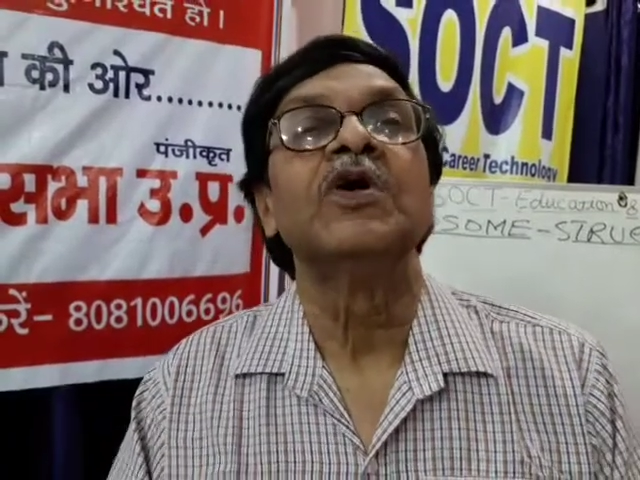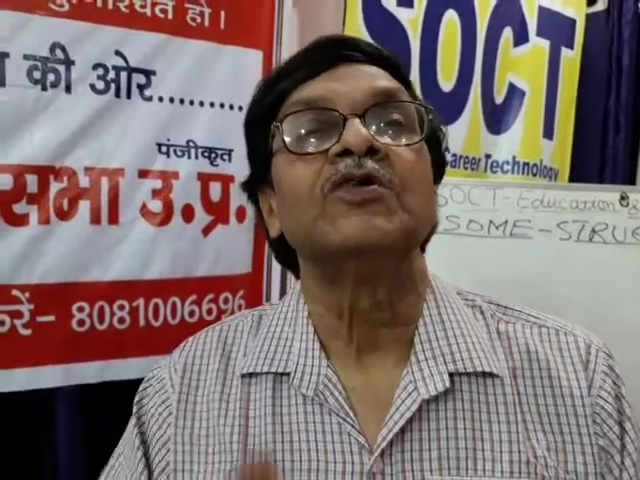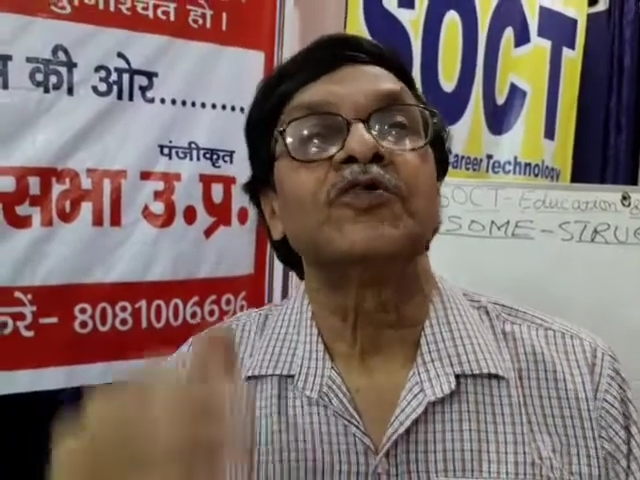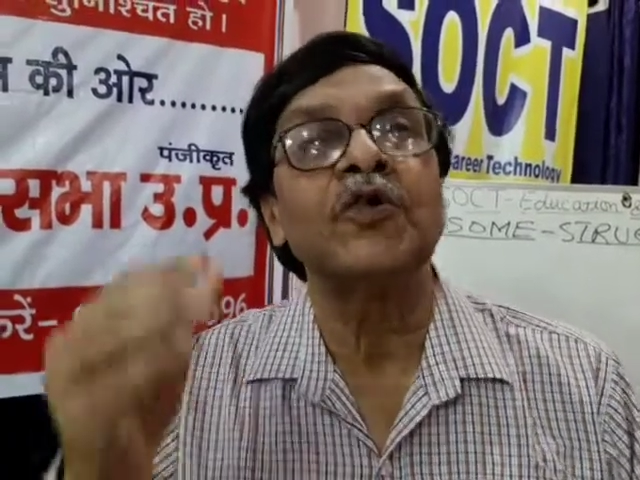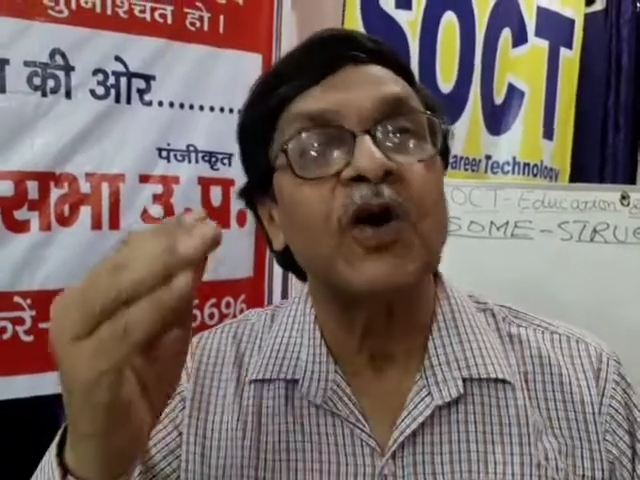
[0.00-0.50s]

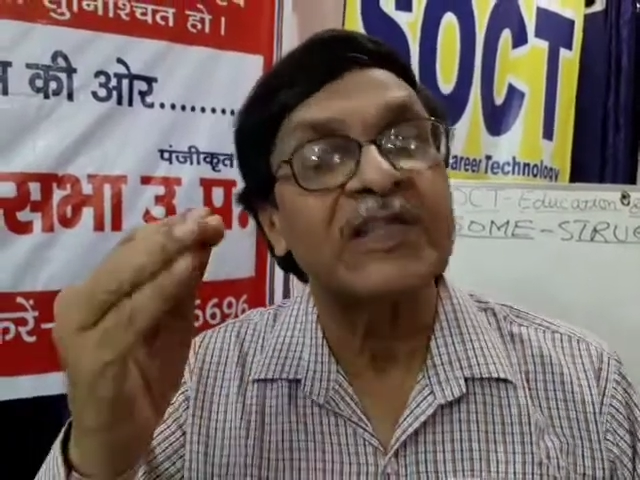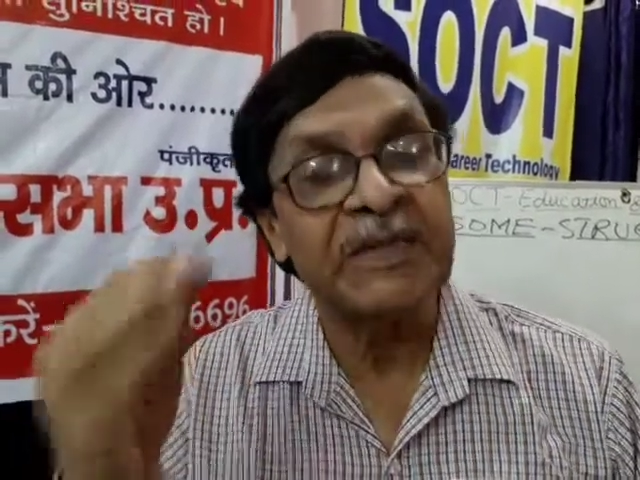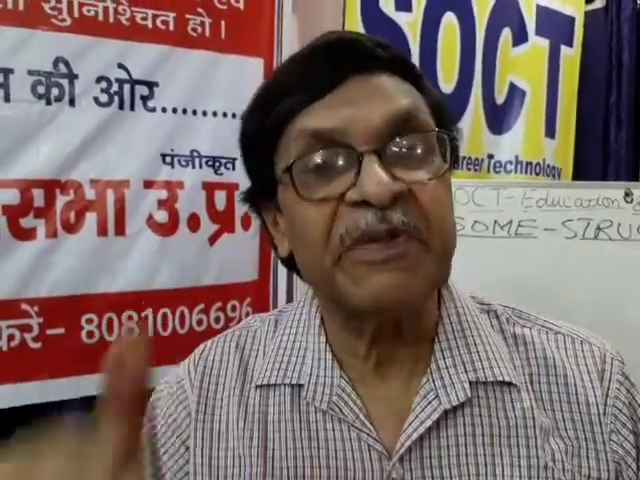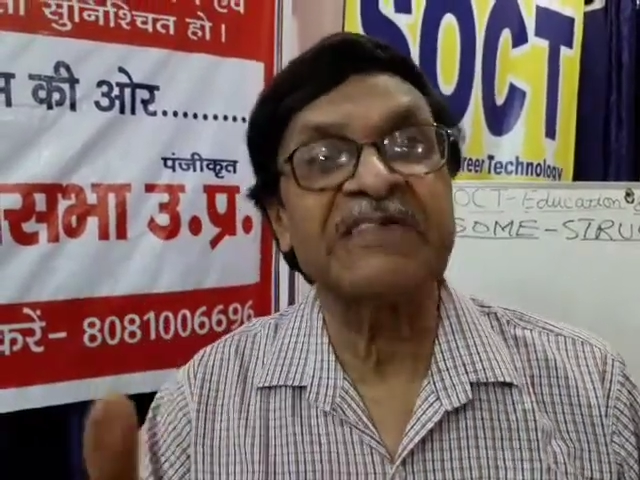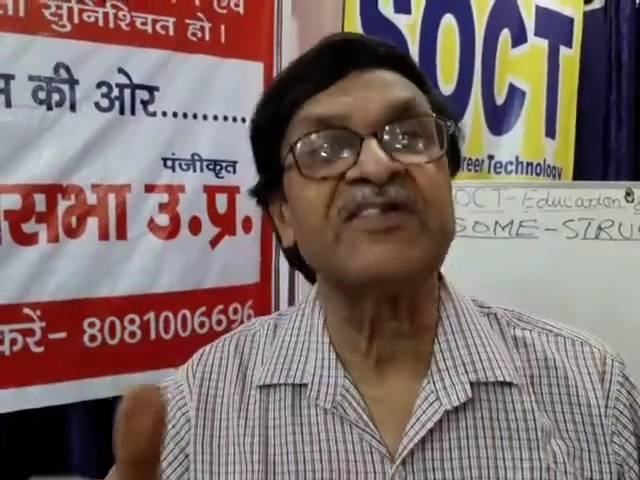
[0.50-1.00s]
So on
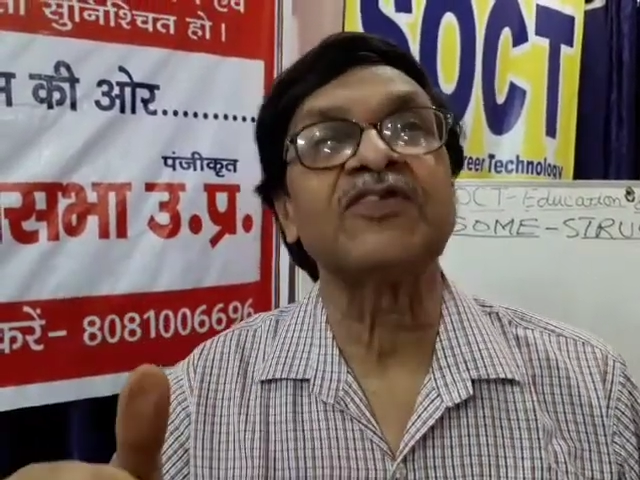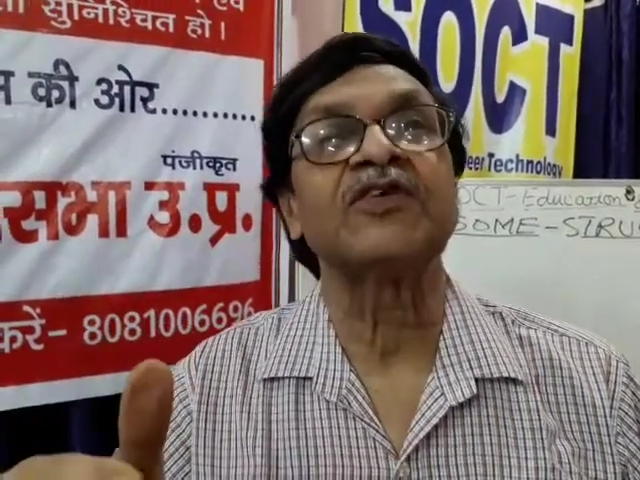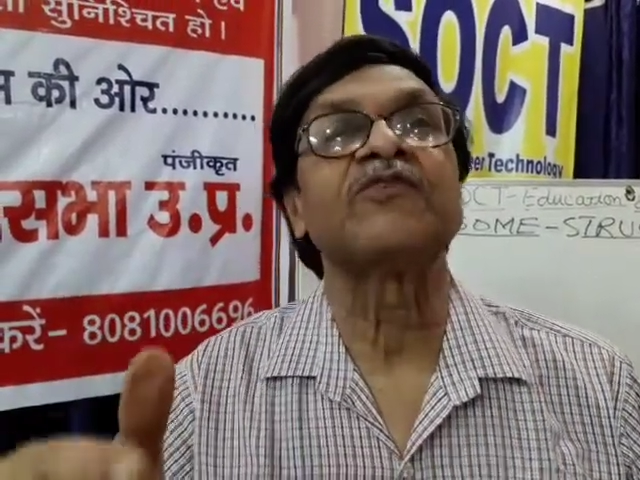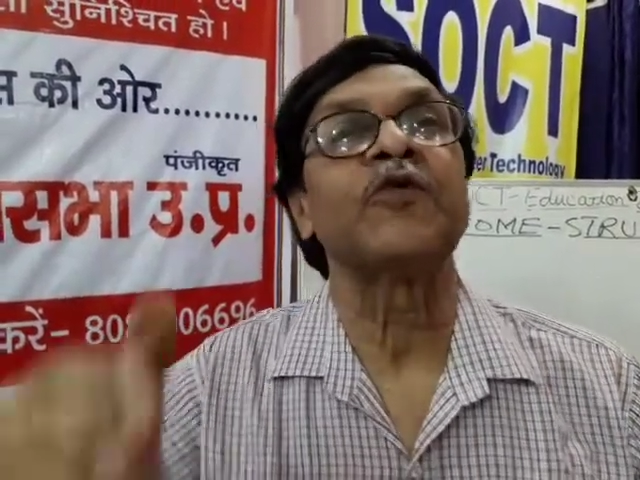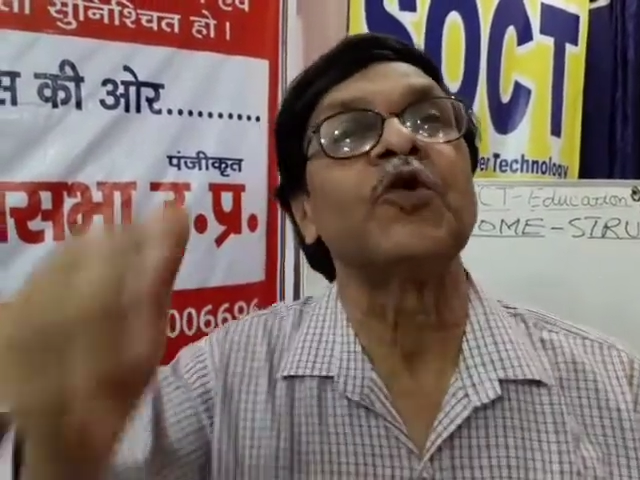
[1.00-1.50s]
the basis
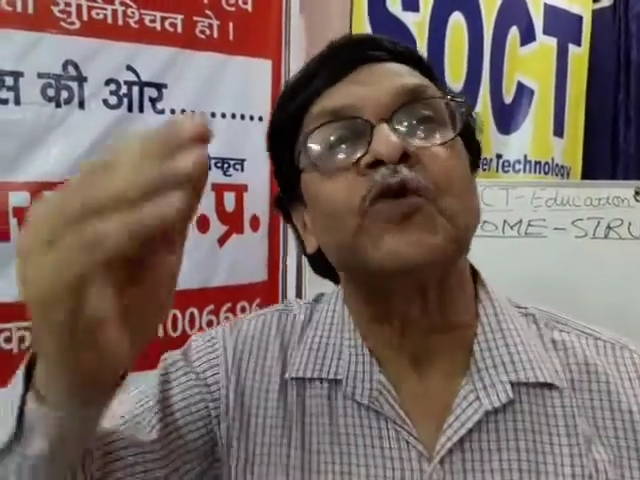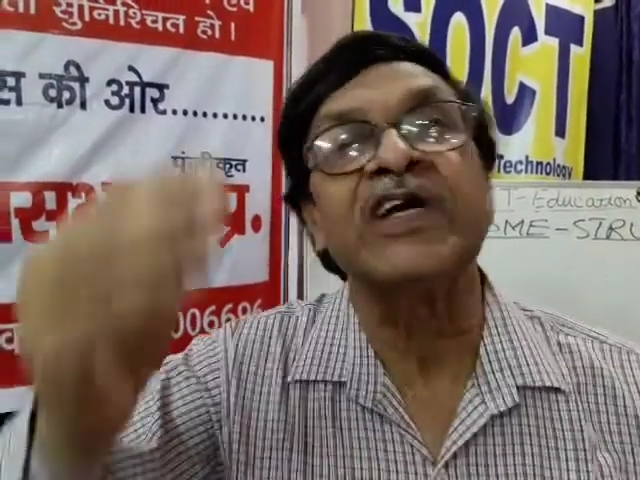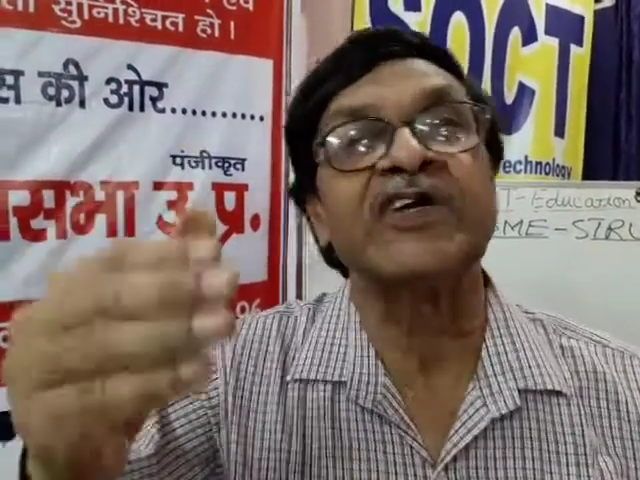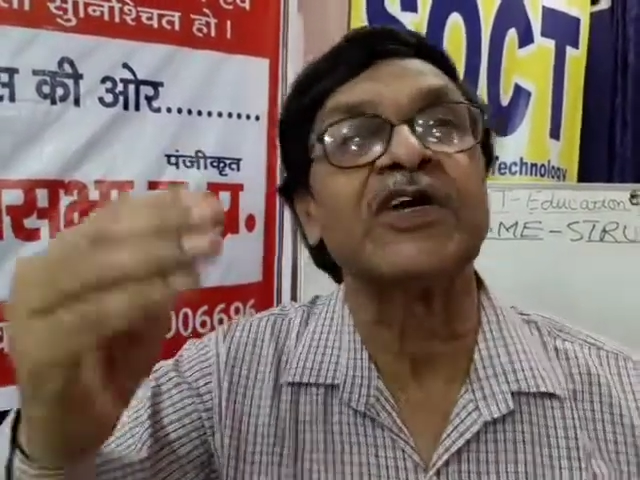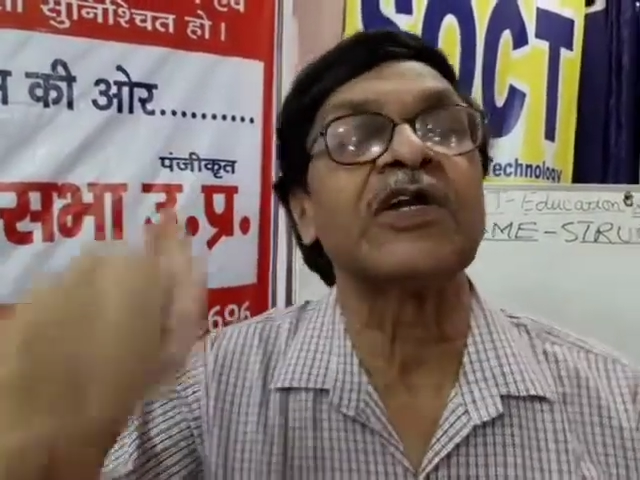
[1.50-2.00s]
of
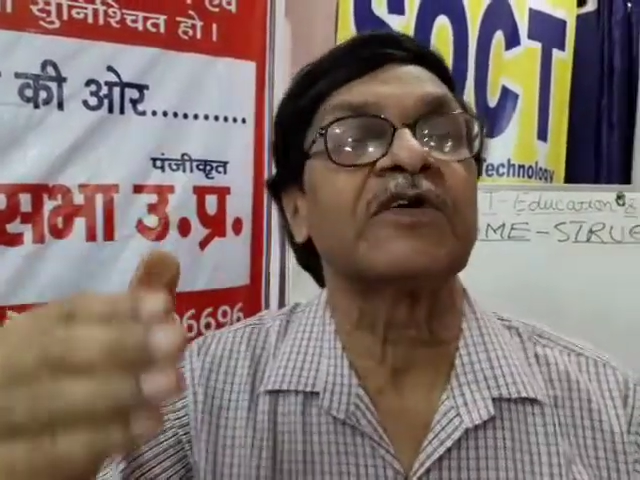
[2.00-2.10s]
location